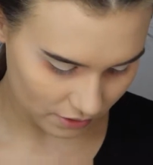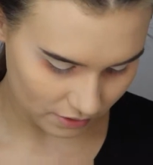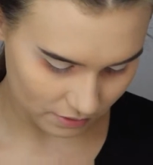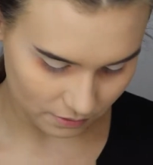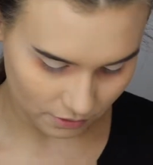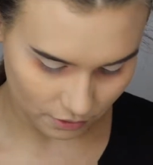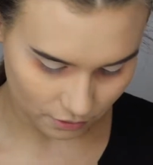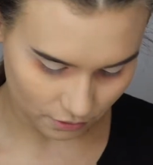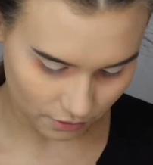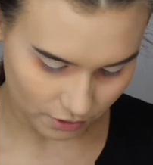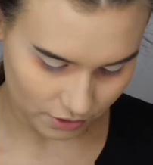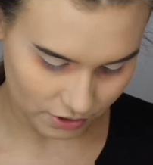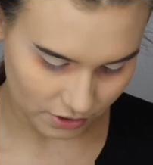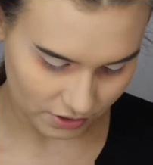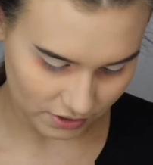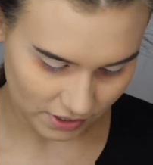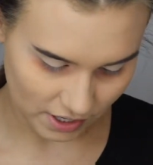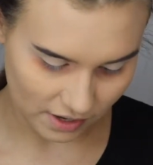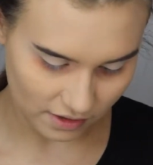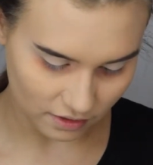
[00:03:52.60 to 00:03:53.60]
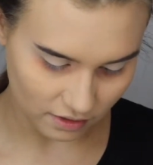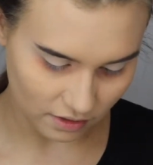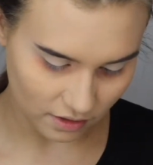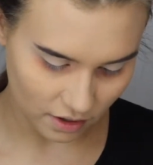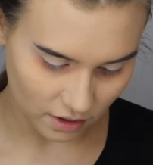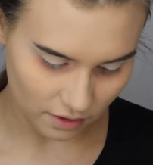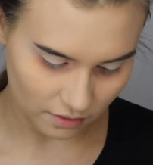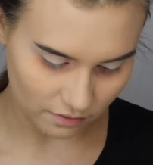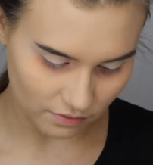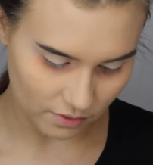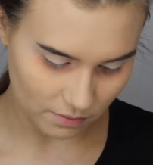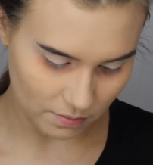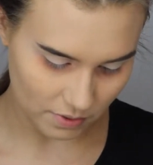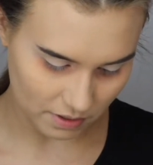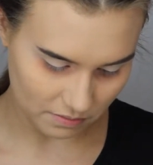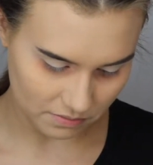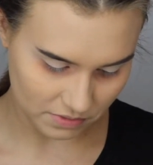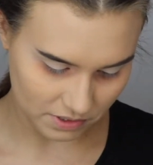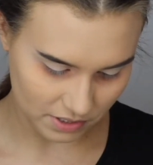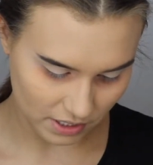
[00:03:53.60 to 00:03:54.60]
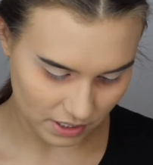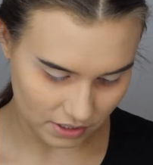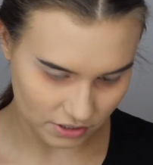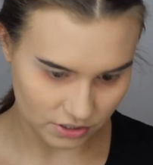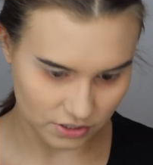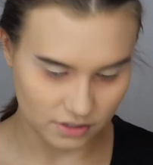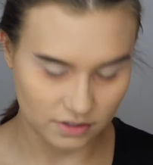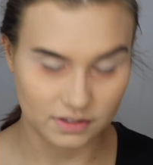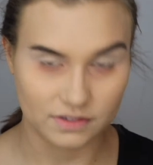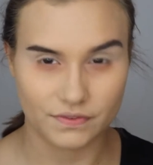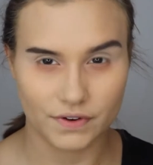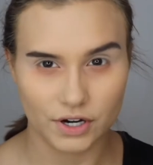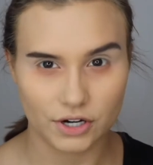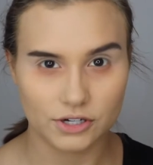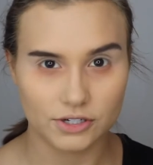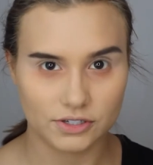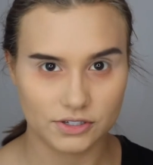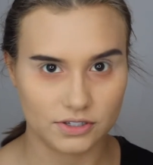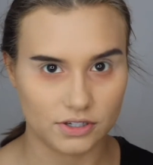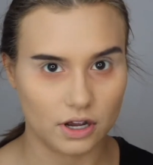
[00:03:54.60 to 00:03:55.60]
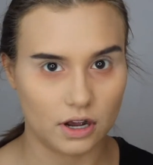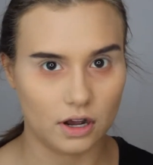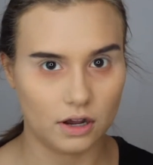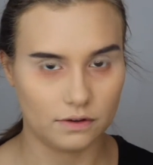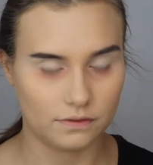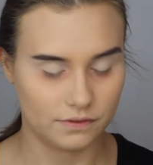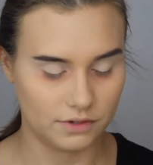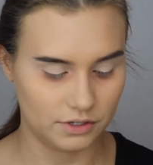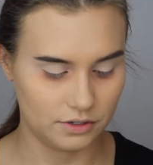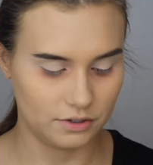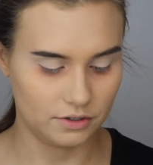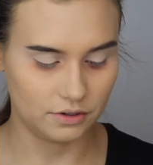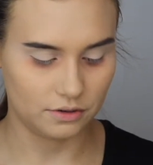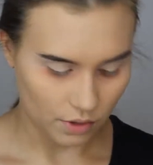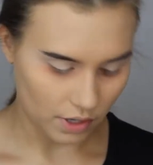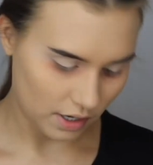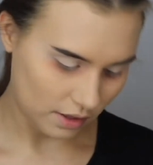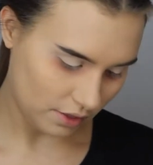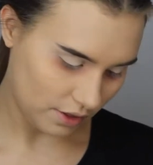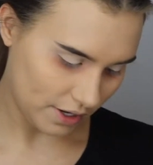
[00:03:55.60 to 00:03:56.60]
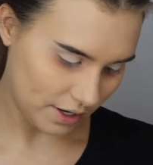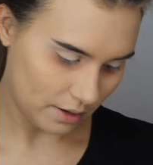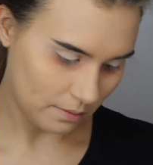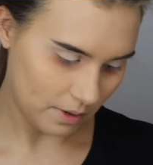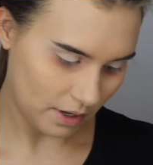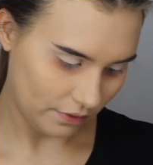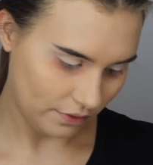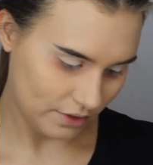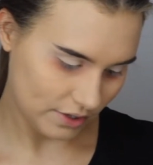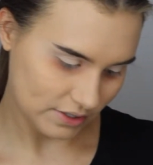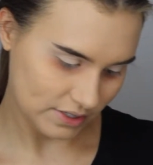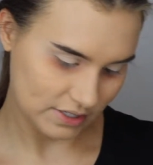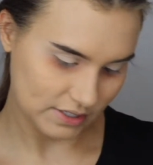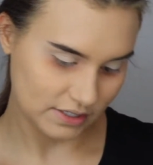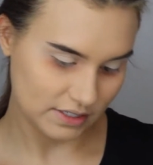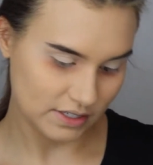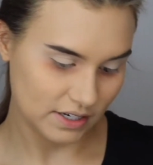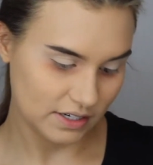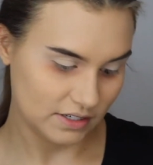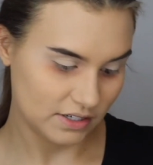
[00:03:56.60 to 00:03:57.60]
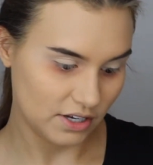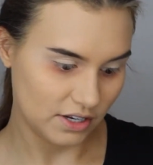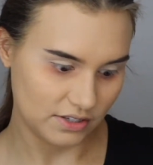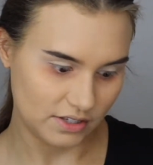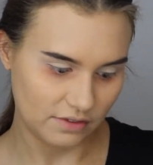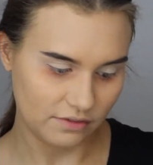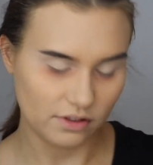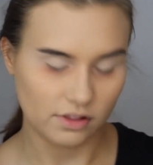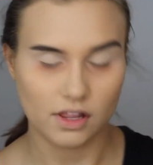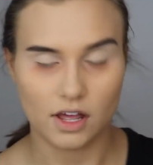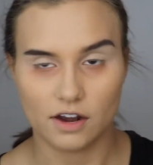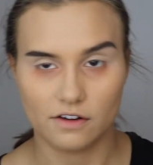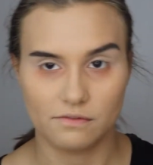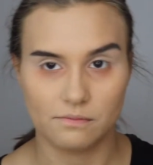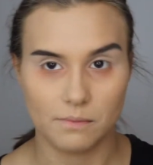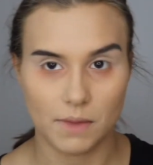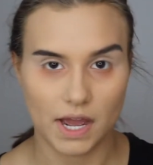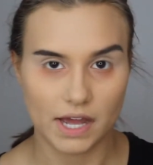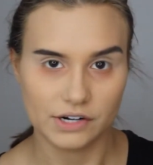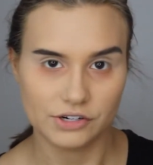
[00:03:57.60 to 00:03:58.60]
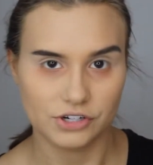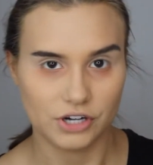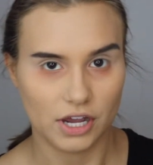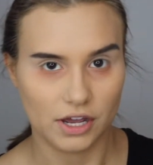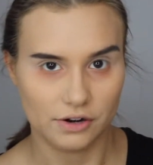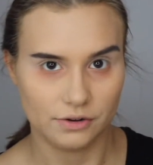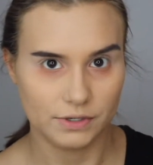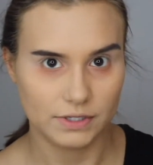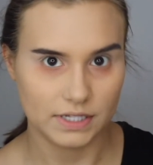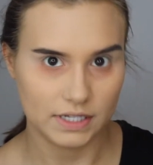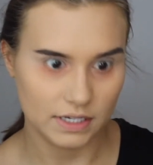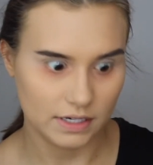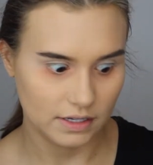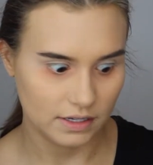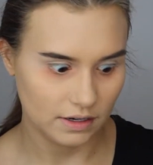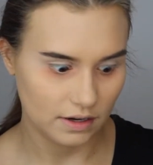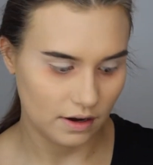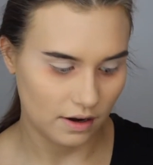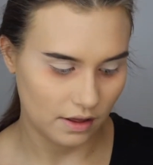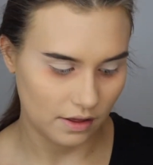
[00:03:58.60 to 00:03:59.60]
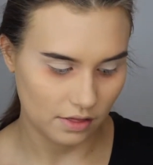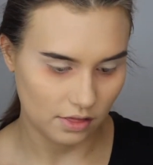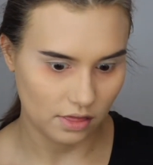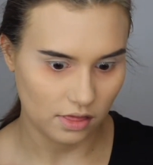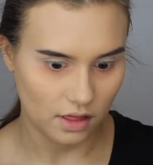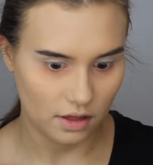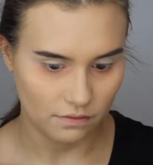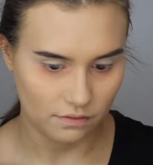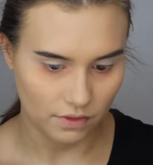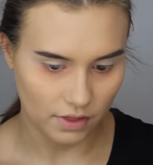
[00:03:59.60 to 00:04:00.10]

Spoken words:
is gorgeous. I love the pigmentation. It's very soft too. What I like about this, it does have a lot of matte shadows in it, and I love